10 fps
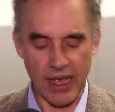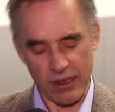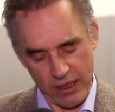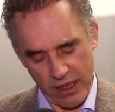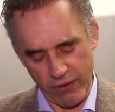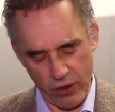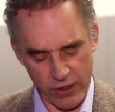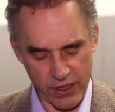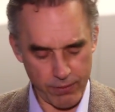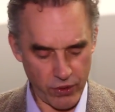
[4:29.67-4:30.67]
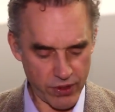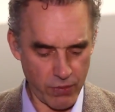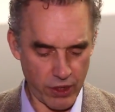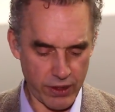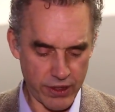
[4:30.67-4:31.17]
And of course, the
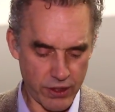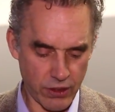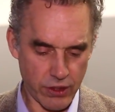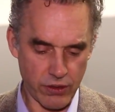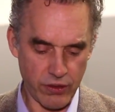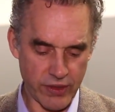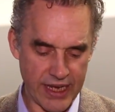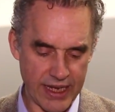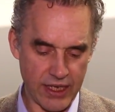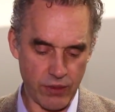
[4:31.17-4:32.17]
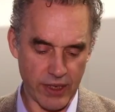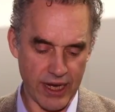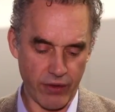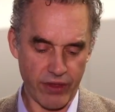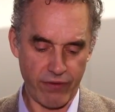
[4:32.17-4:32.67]
postmodernists also don't take into
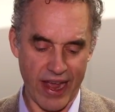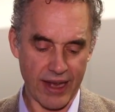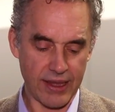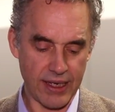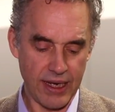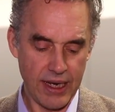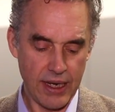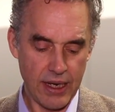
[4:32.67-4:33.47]
account the fact that